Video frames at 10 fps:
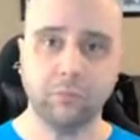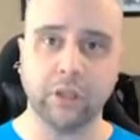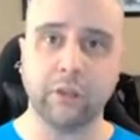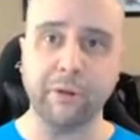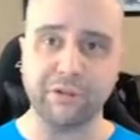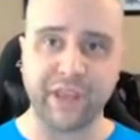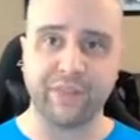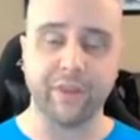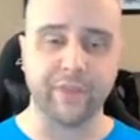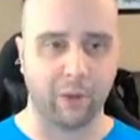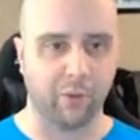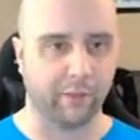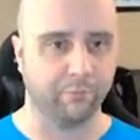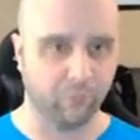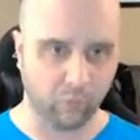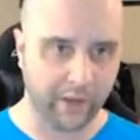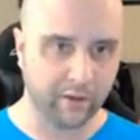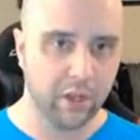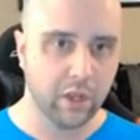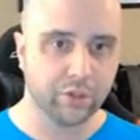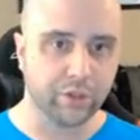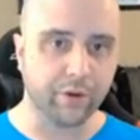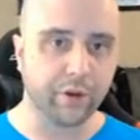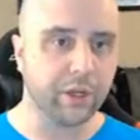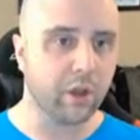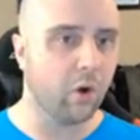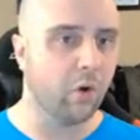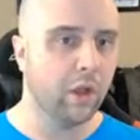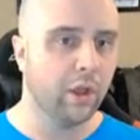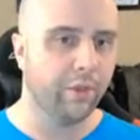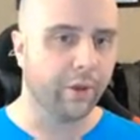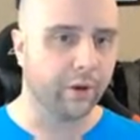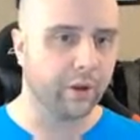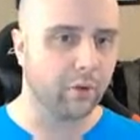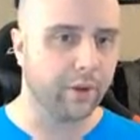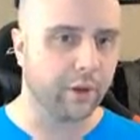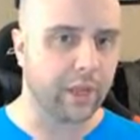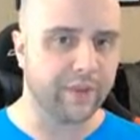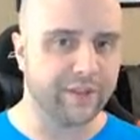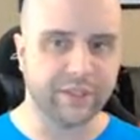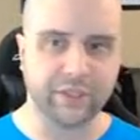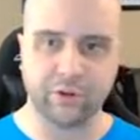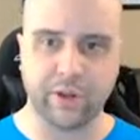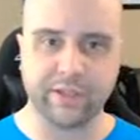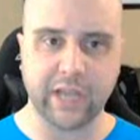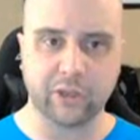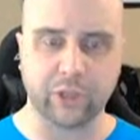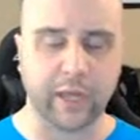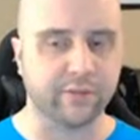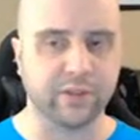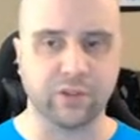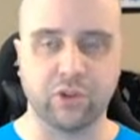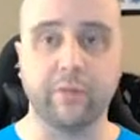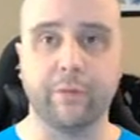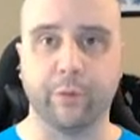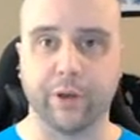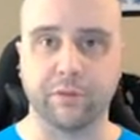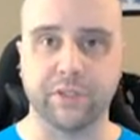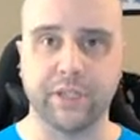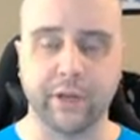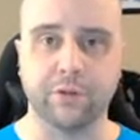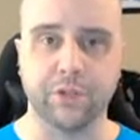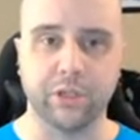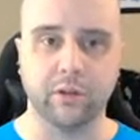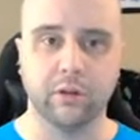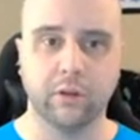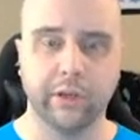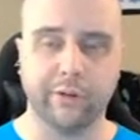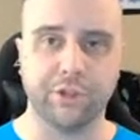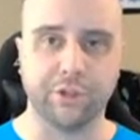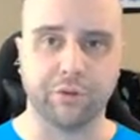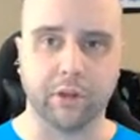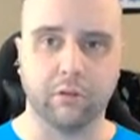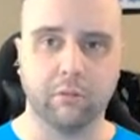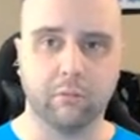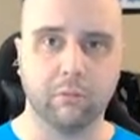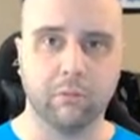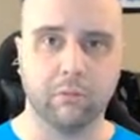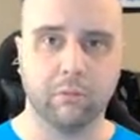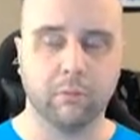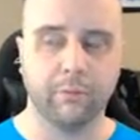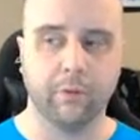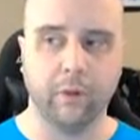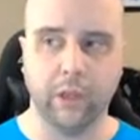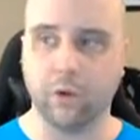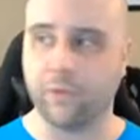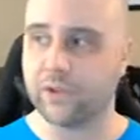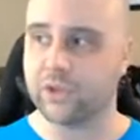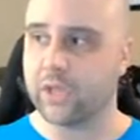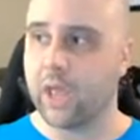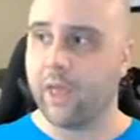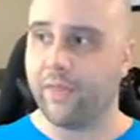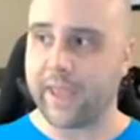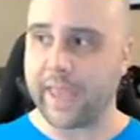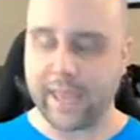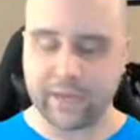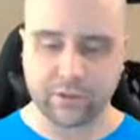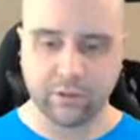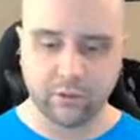Computers can't think that way, right? So they're gonna go here. Okay, this is the transaction. Okay, it's just junk food. They don't see energy drink. You know, they can't.